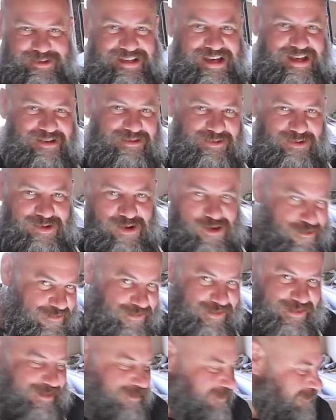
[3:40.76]
that
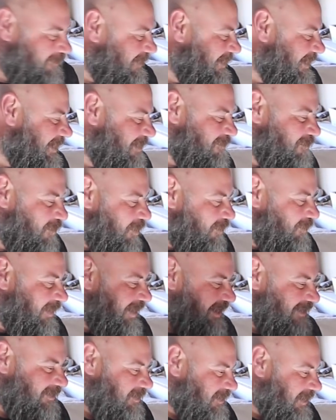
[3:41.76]
over and over again. Well,
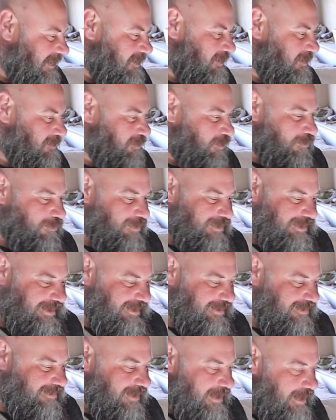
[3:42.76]
I just actually put one
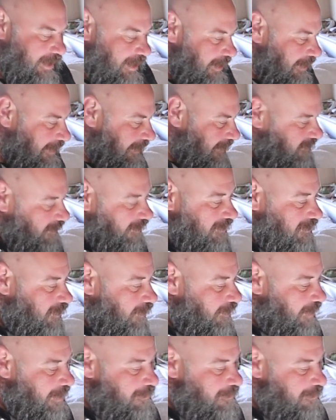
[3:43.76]
in. It's also a